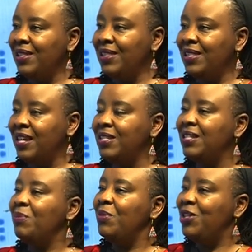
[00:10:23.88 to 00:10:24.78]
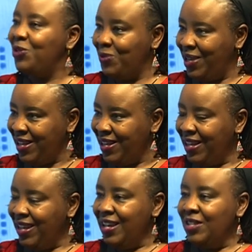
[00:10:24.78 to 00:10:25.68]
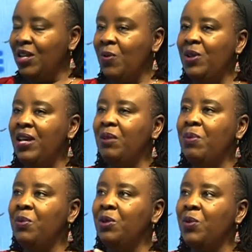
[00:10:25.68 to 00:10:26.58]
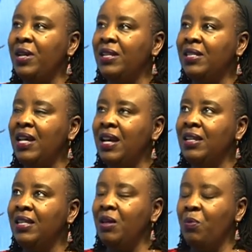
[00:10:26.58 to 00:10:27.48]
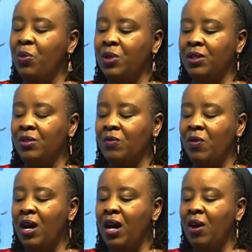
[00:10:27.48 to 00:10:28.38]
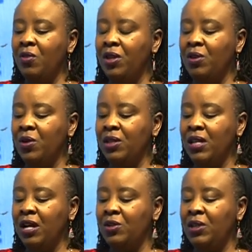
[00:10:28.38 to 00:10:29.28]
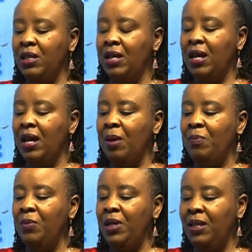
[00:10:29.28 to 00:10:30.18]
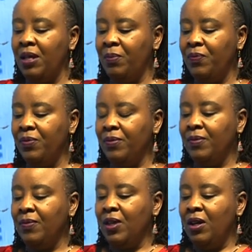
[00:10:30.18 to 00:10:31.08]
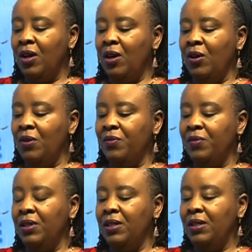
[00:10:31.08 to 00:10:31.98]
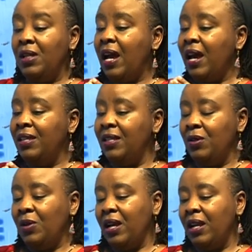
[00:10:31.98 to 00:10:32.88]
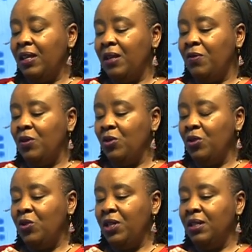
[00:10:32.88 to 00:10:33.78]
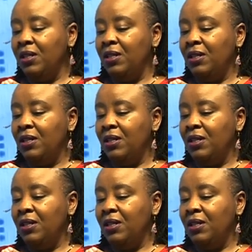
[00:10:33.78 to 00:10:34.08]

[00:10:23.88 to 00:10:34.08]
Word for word: the that same, same issue, yeah. Ah, okay. So now when you get people to understand the importance of how the dog is actually a medium of, uh, you can, if you don't treat it,